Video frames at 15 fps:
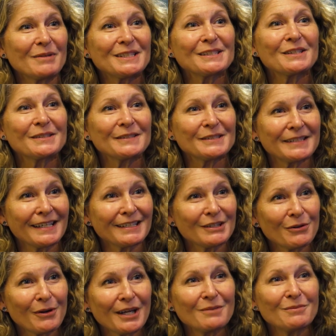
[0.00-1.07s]
It's an
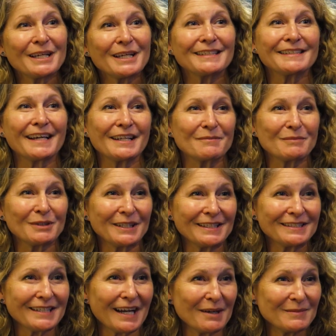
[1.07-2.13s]
incredibly exciting
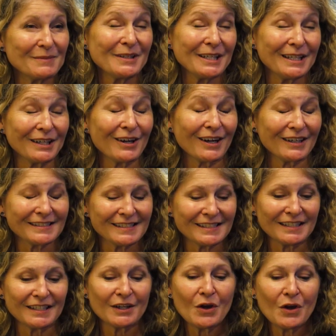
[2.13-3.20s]
time to be in
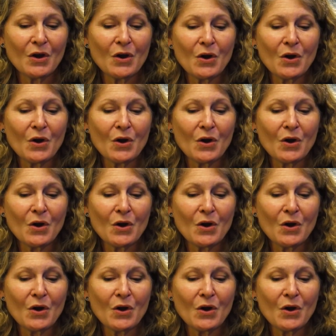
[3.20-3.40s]
Austin.